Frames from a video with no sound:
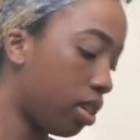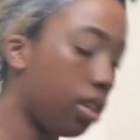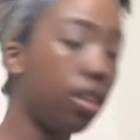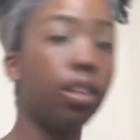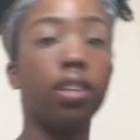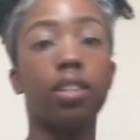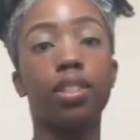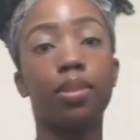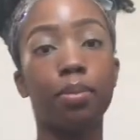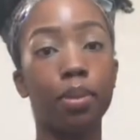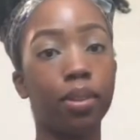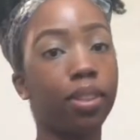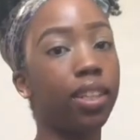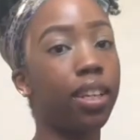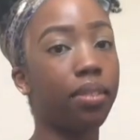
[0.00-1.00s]
He is
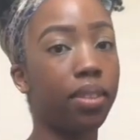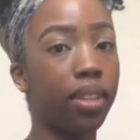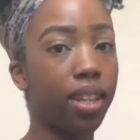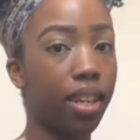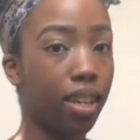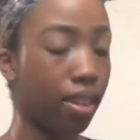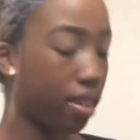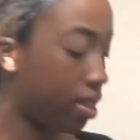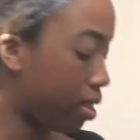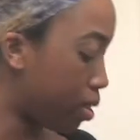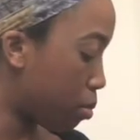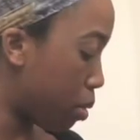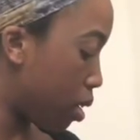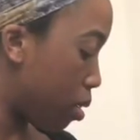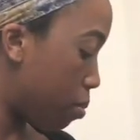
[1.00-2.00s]
pulling everything out of
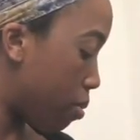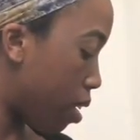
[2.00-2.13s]
this music